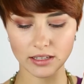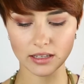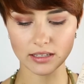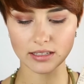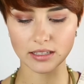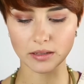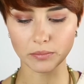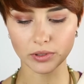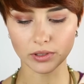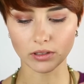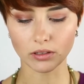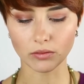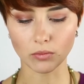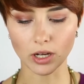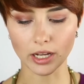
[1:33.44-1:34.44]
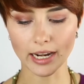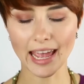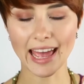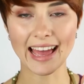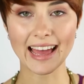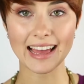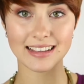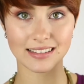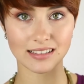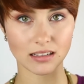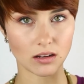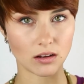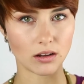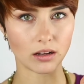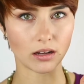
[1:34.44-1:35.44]
to the Simple one, has
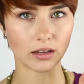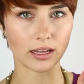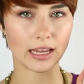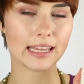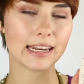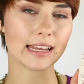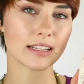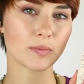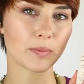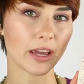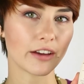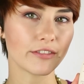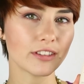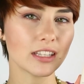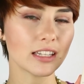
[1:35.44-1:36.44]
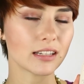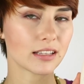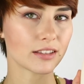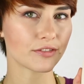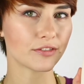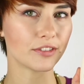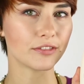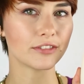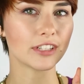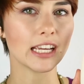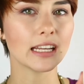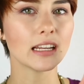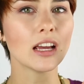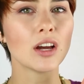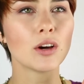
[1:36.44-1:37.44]
an SPF in it, and that's
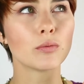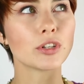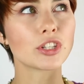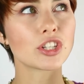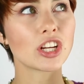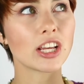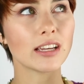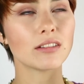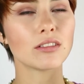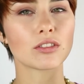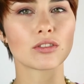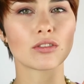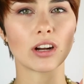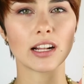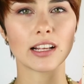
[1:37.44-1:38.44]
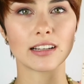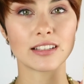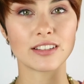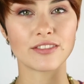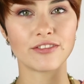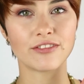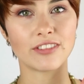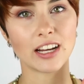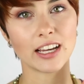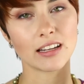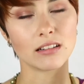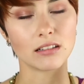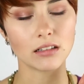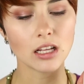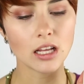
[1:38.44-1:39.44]
15, which here in Australia is
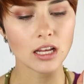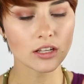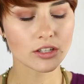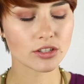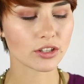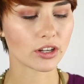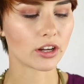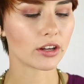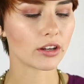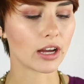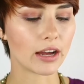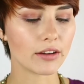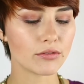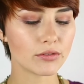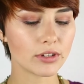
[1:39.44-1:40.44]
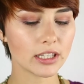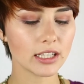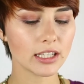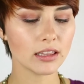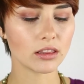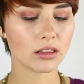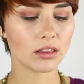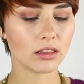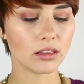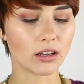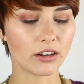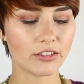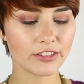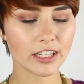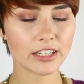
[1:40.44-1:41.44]
vital. So I really
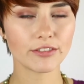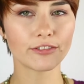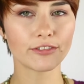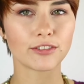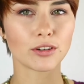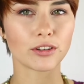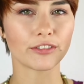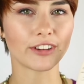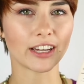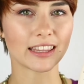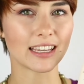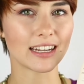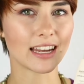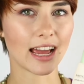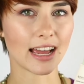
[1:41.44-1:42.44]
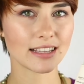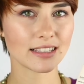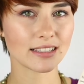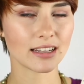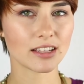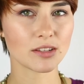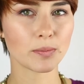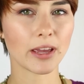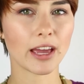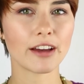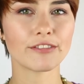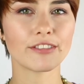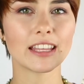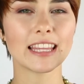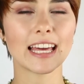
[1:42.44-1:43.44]
love it for the fact that it has an
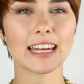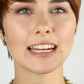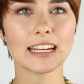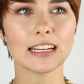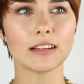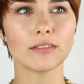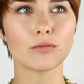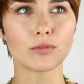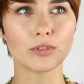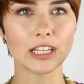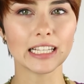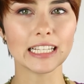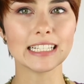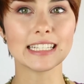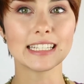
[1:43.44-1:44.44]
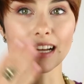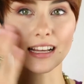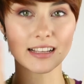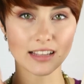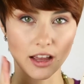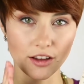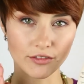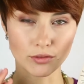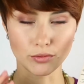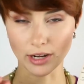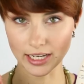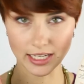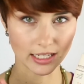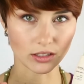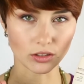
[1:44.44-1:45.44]
SPF and that it really does have a
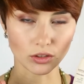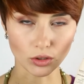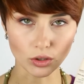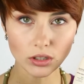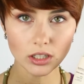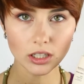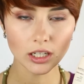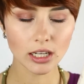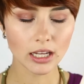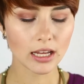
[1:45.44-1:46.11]
radiant look.